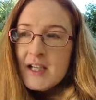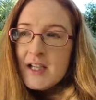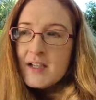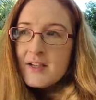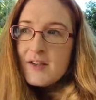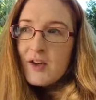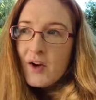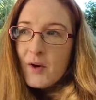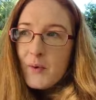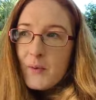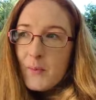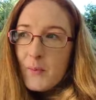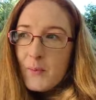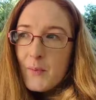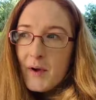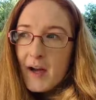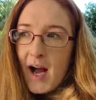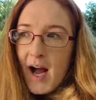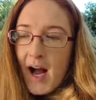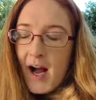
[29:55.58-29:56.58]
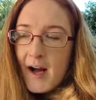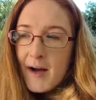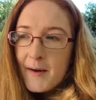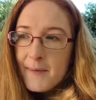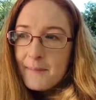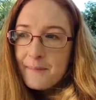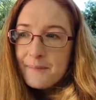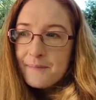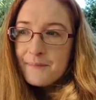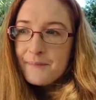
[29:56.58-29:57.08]
So
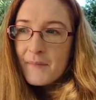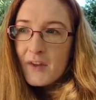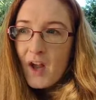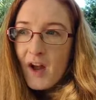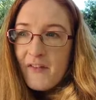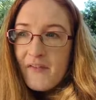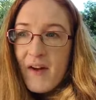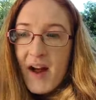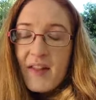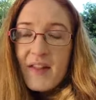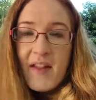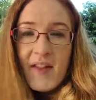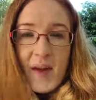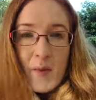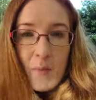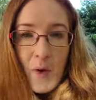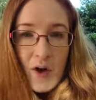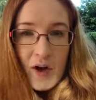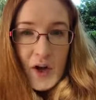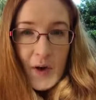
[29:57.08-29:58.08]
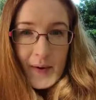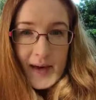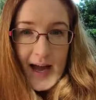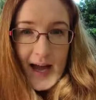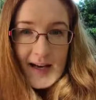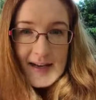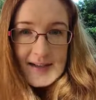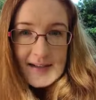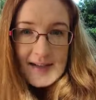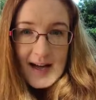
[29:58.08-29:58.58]
I found that they weren't going
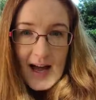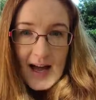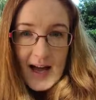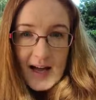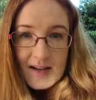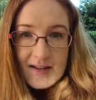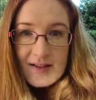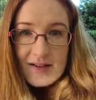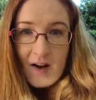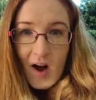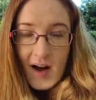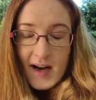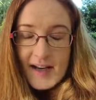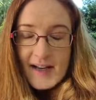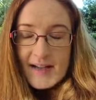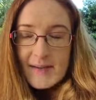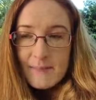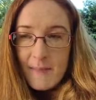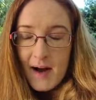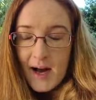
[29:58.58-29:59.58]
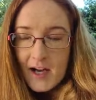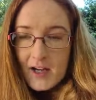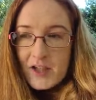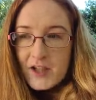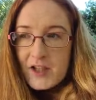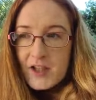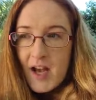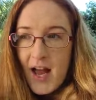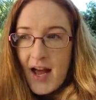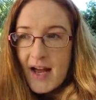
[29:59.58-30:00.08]
outside as
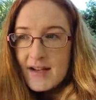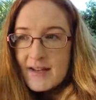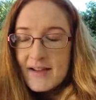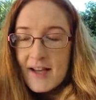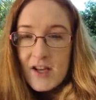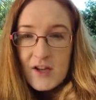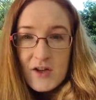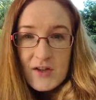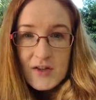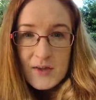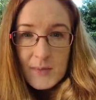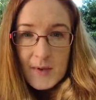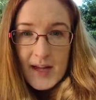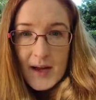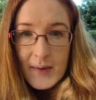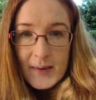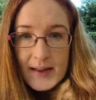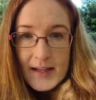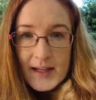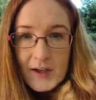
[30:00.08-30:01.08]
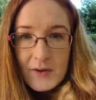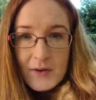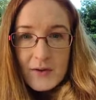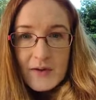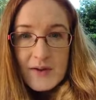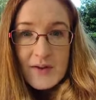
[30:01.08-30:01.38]
much as they used to when they were little.